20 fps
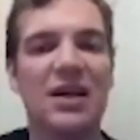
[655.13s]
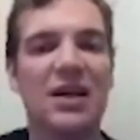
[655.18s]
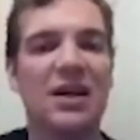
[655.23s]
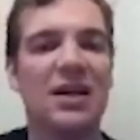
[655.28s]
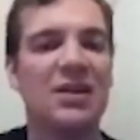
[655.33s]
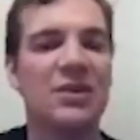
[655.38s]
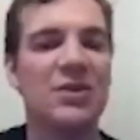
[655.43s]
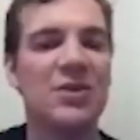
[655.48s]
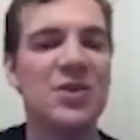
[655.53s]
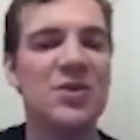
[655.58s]

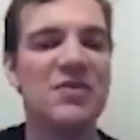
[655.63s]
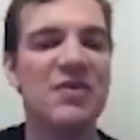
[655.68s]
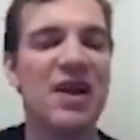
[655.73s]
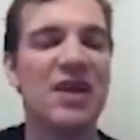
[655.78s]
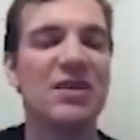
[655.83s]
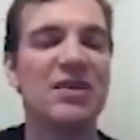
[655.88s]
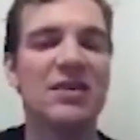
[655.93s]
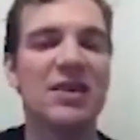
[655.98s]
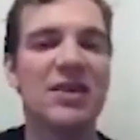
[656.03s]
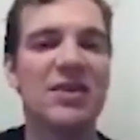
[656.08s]
And those
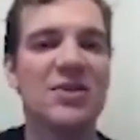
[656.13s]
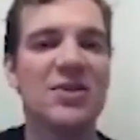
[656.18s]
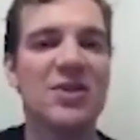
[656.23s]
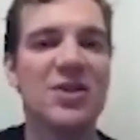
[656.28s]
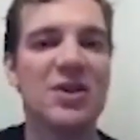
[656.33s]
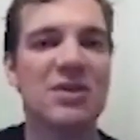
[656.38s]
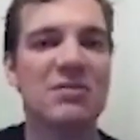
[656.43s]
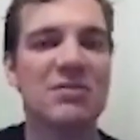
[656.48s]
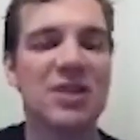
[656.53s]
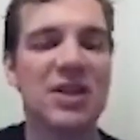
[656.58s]
validators
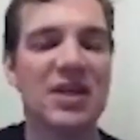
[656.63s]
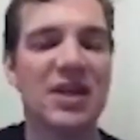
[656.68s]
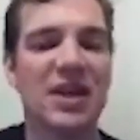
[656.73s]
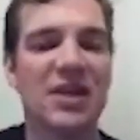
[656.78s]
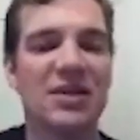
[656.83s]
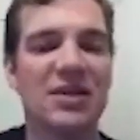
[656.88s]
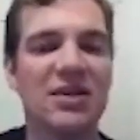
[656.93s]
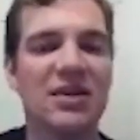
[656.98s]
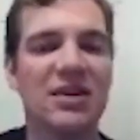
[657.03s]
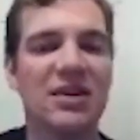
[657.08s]
come
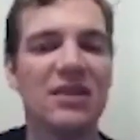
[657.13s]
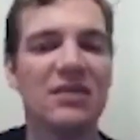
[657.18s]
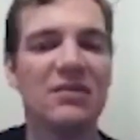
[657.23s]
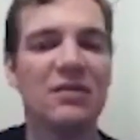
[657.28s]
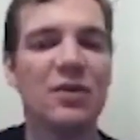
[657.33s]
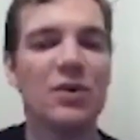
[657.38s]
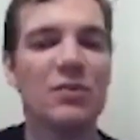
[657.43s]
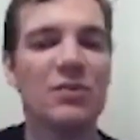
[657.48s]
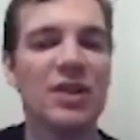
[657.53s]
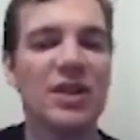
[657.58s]
together and
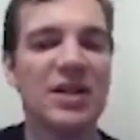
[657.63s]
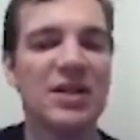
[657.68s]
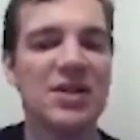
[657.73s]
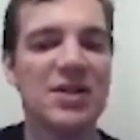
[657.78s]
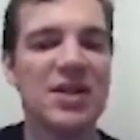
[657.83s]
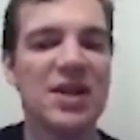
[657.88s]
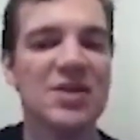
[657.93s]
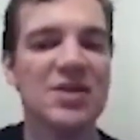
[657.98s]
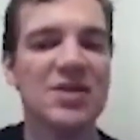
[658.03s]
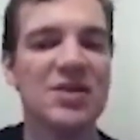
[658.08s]
form a
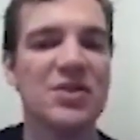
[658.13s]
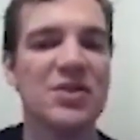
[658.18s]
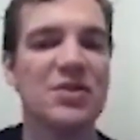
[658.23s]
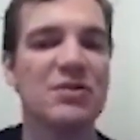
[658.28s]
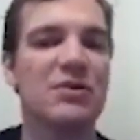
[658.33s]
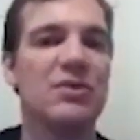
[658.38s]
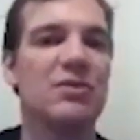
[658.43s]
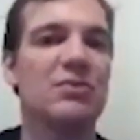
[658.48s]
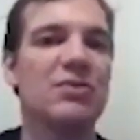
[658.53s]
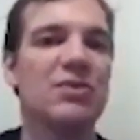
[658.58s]
consensus
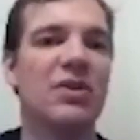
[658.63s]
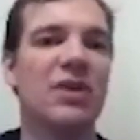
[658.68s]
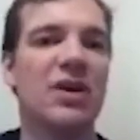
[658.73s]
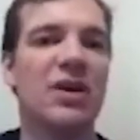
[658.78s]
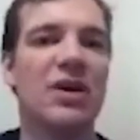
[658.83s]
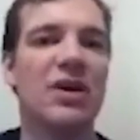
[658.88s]
group